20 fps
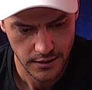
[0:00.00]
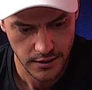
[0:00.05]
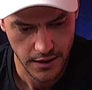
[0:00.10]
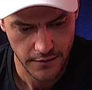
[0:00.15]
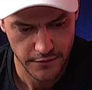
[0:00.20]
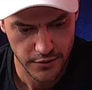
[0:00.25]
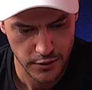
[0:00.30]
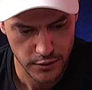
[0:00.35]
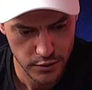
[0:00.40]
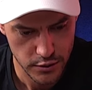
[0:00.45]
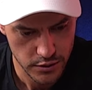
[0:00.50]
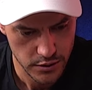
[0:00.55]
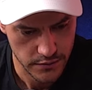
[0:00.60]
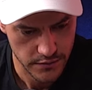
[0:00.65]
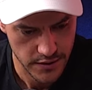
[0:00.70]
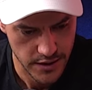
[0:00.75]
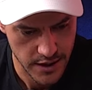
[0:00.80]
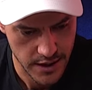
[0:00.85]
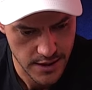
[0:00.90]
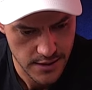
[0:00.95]
love the look
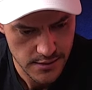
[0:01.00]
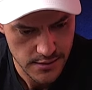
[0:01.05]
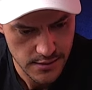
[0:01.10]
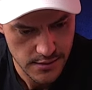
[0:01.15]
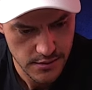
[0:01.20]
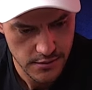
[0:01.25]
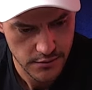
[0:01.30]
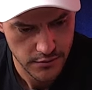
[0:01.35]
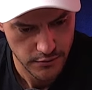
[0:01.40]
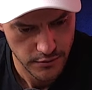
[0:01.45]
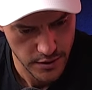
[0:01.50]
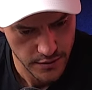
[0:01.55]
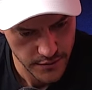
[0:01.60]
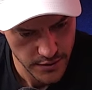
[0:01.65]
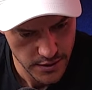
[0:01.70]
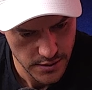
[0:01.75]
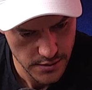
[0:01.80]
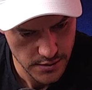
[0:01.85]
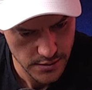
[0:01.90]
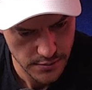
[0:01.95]
of this.
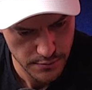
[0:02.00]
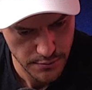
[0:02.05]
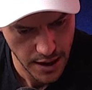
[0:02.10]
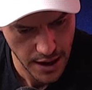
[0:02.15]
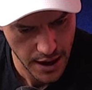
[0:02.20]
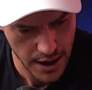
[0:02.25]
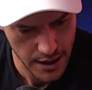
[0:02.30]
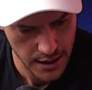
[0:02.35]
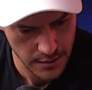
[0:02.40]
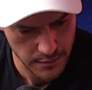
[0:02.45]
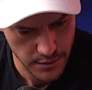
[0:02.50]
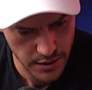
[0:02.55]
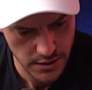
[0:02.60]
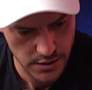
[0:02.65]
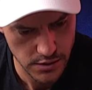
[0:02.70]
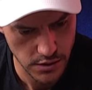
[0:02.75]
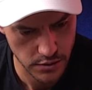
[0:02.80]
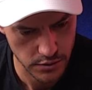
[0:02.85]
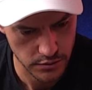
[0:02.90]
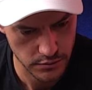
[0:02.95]
Rivers, May,
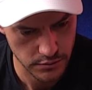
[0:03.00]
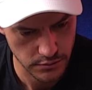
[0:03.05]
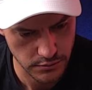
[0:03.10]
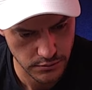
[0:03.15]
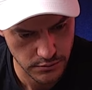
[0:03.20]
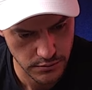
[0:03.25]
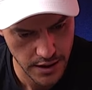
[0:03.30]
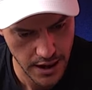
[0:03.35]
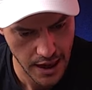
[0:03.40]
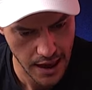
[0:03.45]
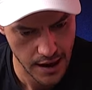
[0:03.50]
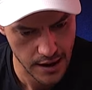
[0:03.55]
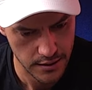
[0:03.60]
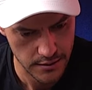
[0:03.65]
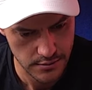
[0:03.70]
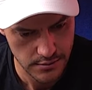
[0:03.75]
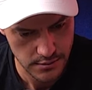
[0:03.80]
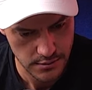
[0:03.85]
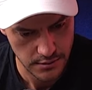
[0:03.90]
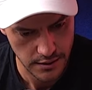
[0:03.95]
McDonald,
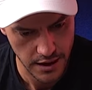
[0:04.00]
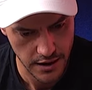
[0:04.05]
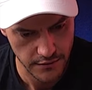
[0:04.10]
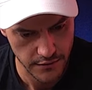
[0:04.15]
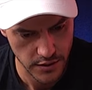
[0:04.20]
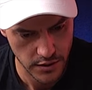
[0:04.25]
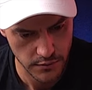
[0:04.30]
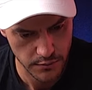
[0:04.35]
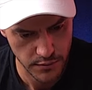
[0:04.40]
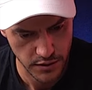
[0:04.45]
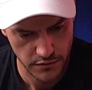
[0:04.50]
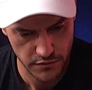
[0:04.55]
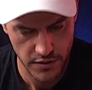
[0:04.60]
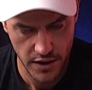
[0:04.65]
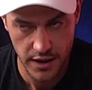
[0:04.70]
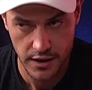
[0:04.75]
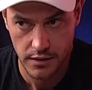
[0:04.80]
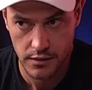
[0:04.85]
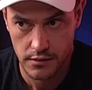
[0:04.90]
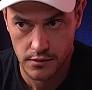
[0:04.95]
Howes, Lever,
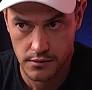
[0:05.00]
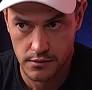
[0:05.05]
McVee.